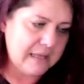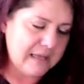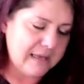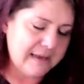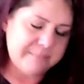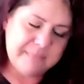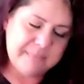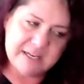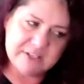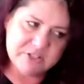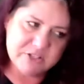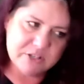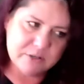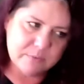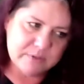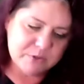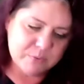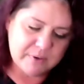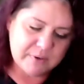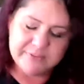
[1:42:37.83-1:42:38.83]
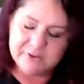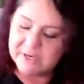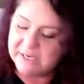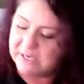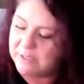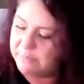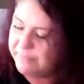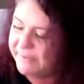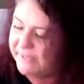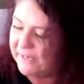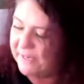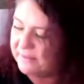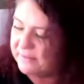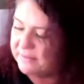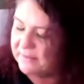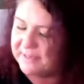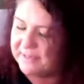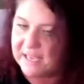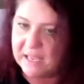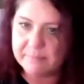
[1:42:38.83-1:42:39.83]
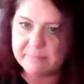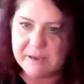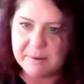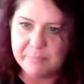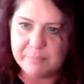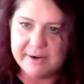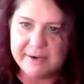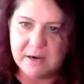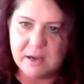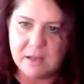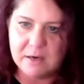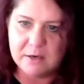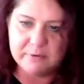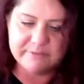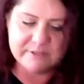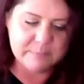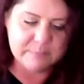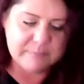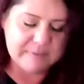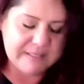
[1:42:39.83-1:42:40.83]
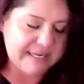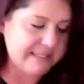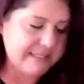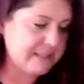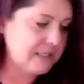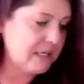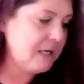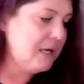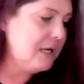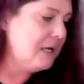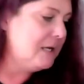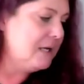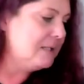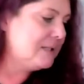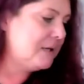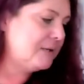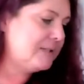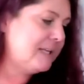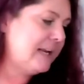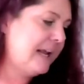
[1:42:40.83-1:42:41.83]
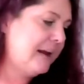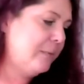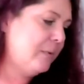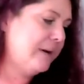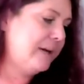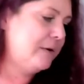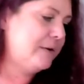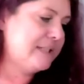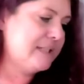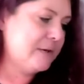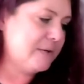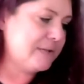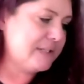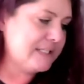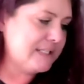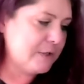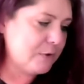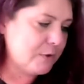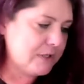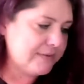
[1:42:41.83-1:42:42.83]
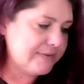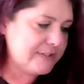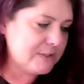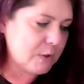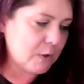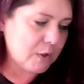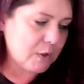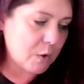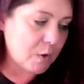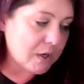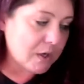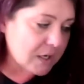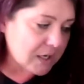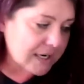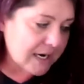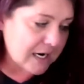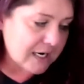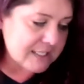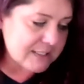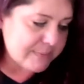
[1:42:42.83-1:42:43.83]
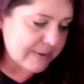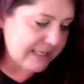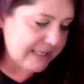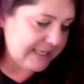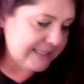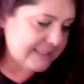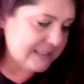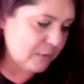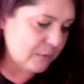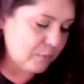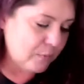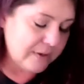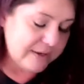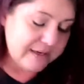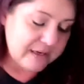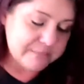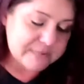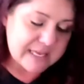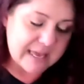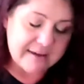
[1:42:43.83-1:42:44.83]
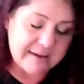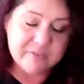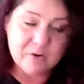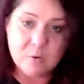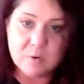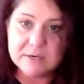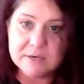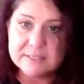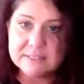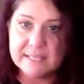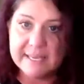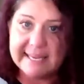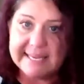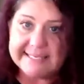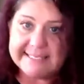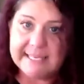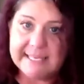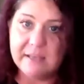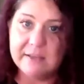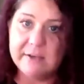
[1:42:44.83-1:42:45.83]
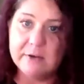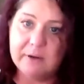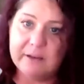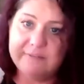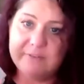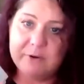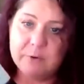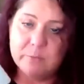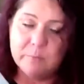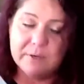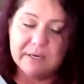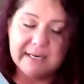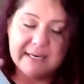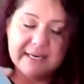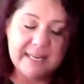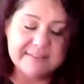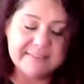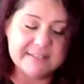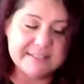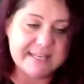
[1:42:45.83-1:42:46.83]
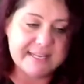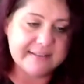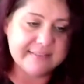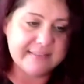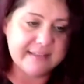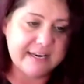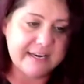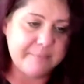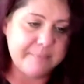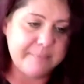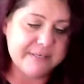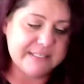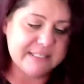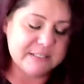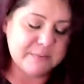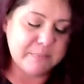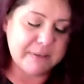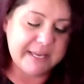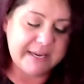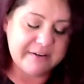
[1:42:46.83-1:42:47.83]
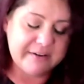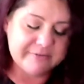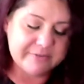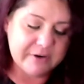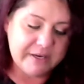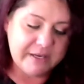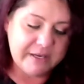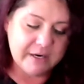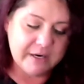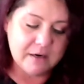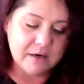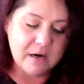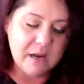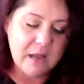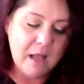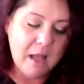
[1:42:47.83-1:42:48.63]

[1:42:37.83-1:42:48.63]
I'm not sure which one they're going to pick. They got my brain all over the place. So today we're using those Intuitive Soul Oracle cards by Lisa Williams. Of course, like I tell you, if you really like the deck that I've been displaying for a year,